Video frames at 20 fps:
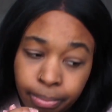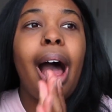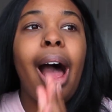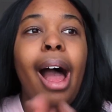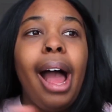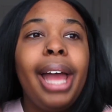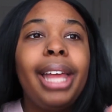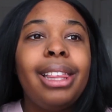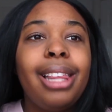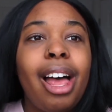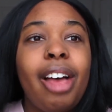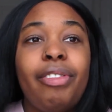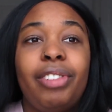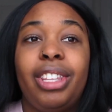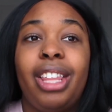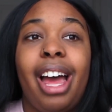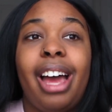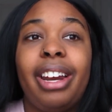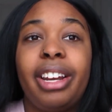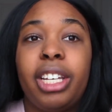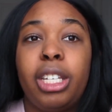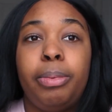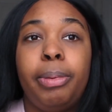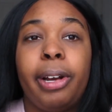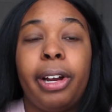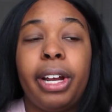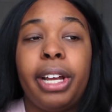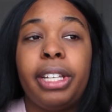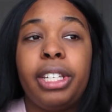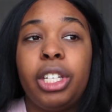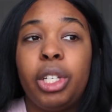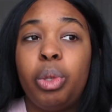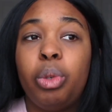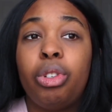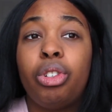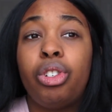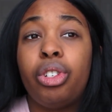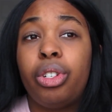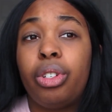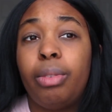I left that experience. This
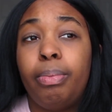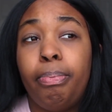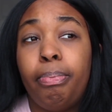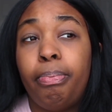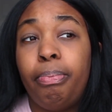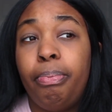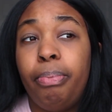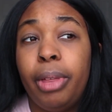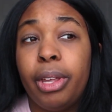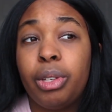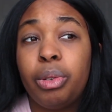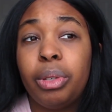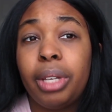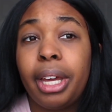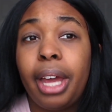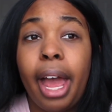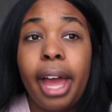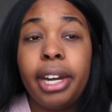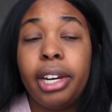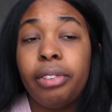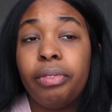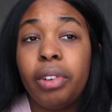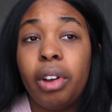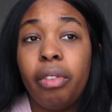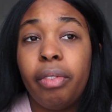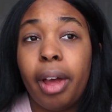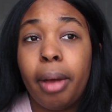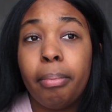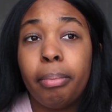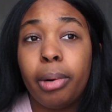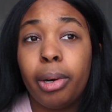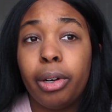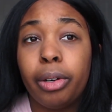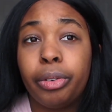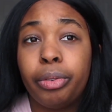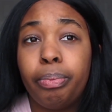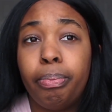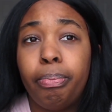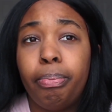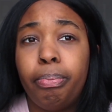was like end of
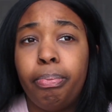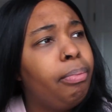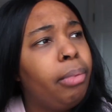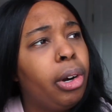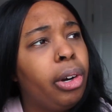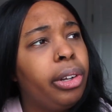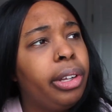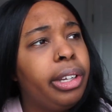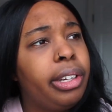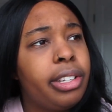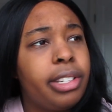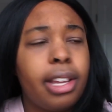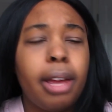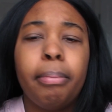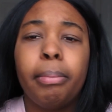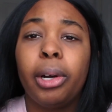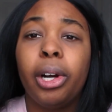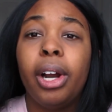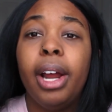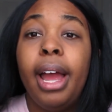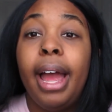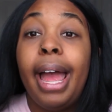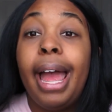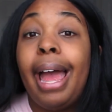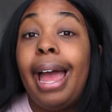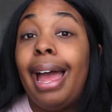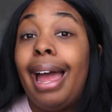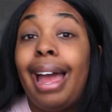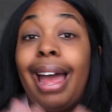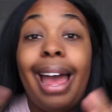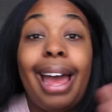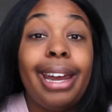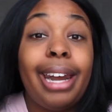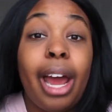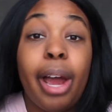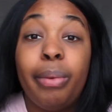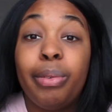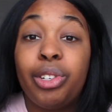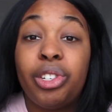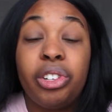November, early December, and
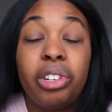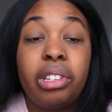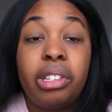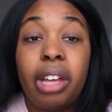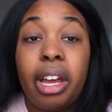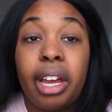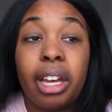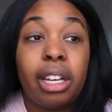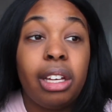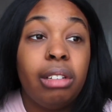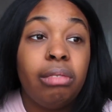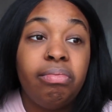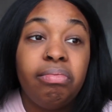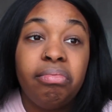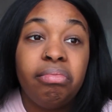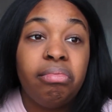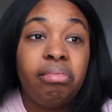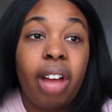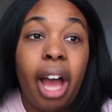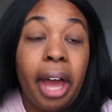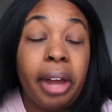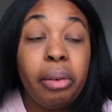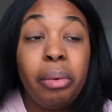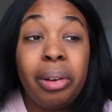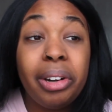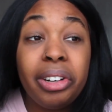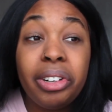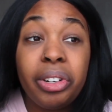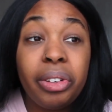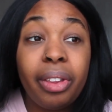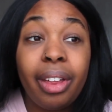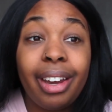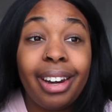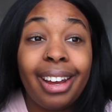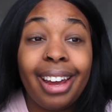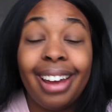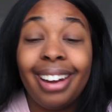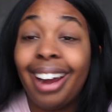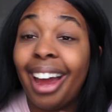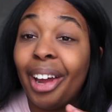I was just like, I don't want to do that
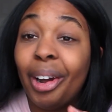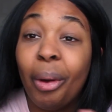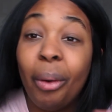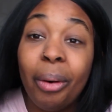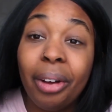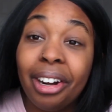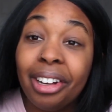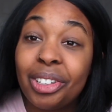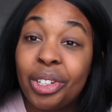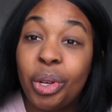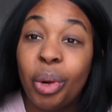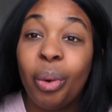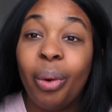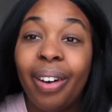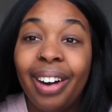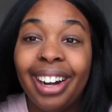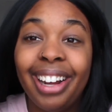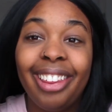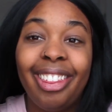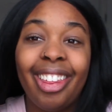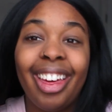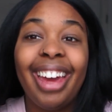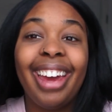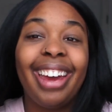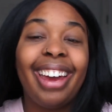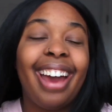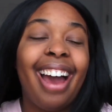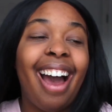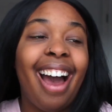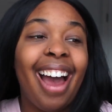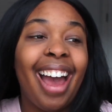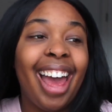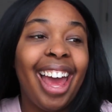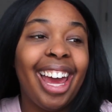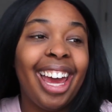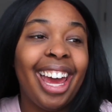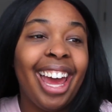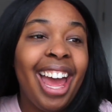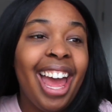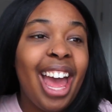again. I don't want to tour anything.
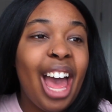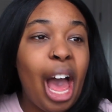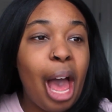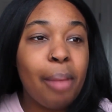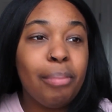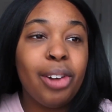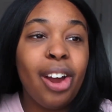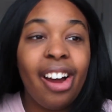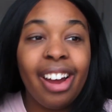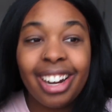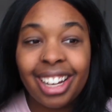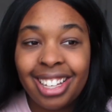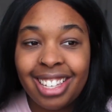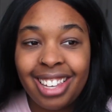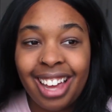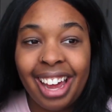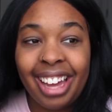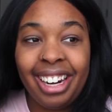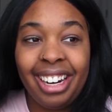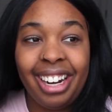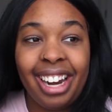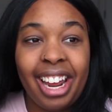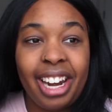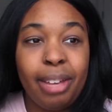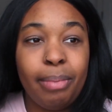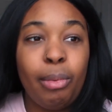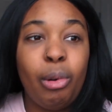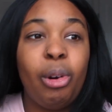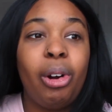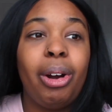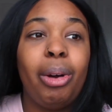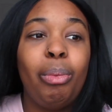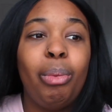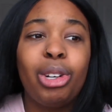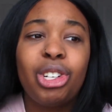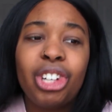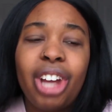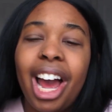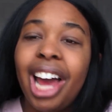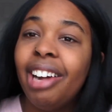I am not excited anymore,
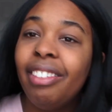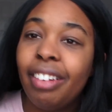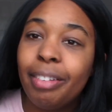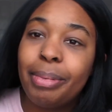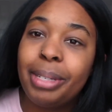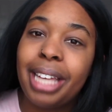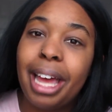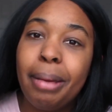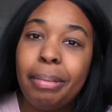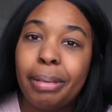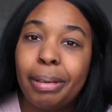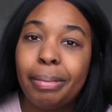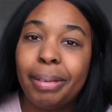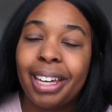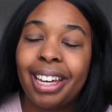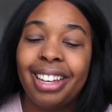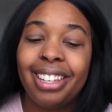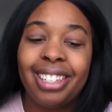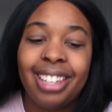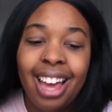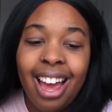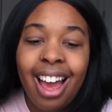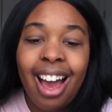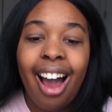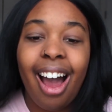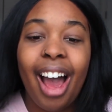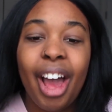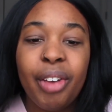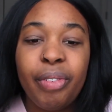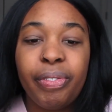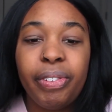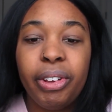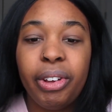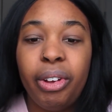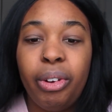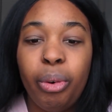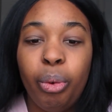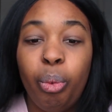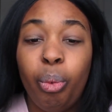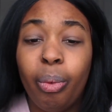which kind of upset me because I
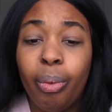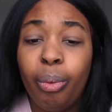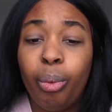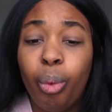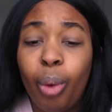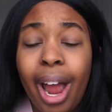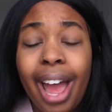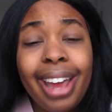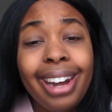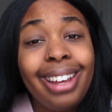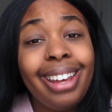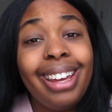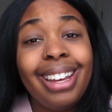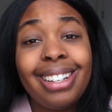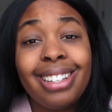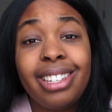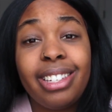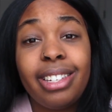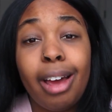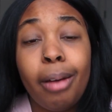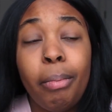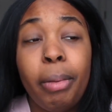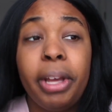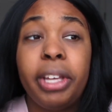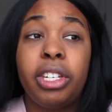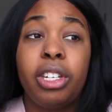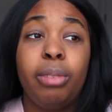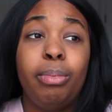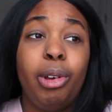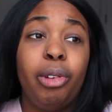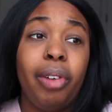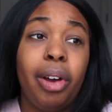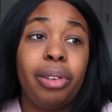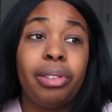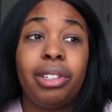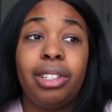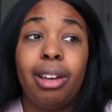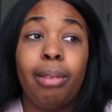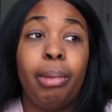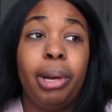feel ready in some ways to move out,
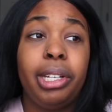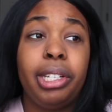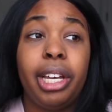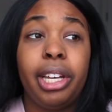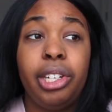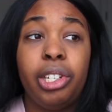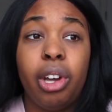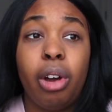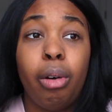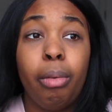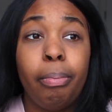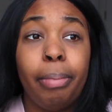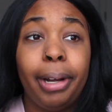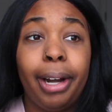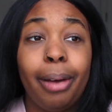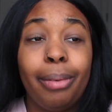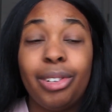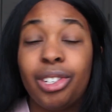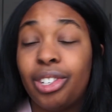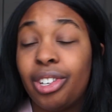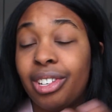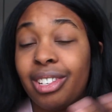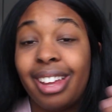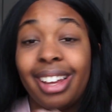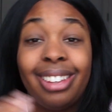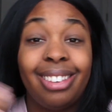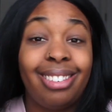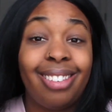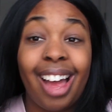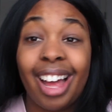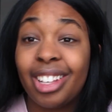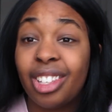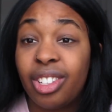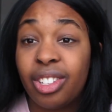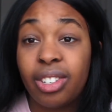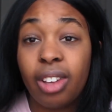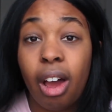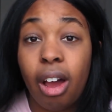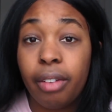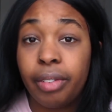in some ways I don't. But I was just like,
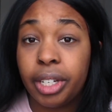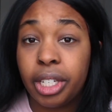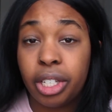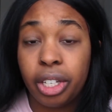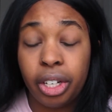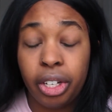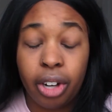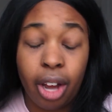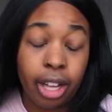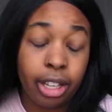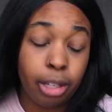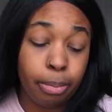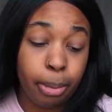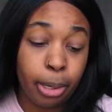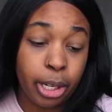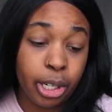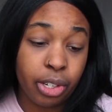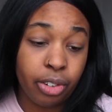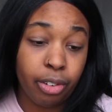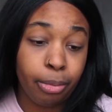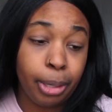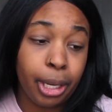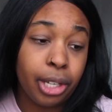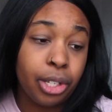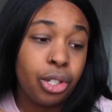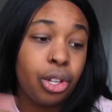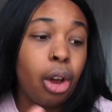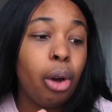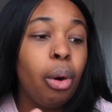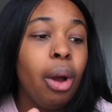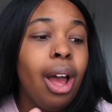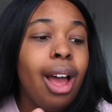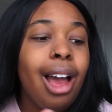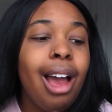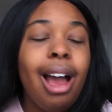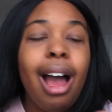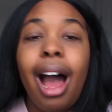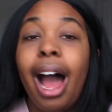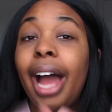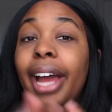that's obviously not the place for me. So
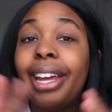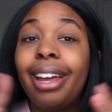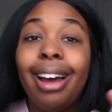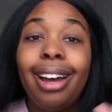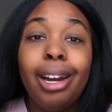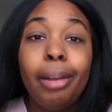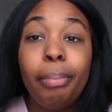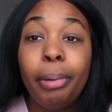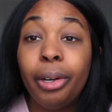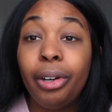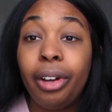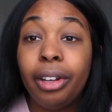I kind of put it